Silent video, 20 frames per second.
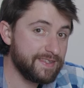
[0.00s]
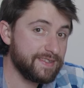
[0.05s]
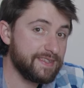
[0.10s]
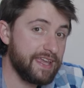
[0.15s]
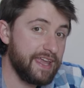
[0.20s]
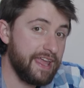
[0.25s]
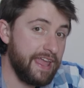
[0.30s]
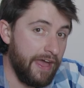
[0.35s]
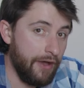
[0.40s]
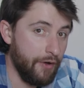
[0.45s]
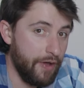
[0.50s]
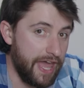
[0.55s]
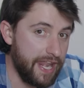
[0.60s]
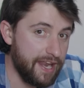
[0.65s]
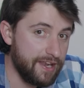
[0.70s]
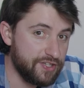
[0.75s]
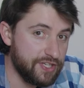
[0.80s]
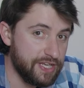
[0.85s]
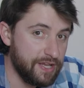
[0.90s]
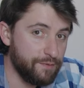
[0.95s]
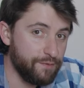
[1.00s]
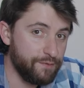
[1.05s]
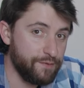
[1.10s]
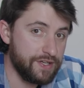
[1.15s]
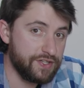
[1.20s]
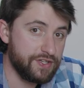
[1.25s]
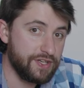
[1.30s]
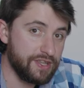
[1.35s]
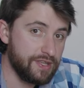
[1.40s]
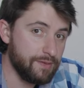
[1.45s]
see how energy
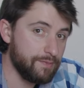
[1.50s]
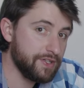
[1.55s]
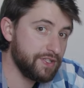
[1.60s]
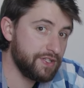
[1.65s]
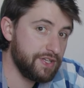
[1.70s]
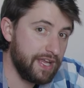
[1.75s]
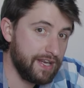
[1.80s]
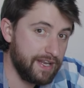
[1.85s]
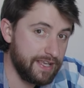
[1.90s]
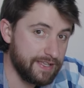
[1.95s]
efficient the machine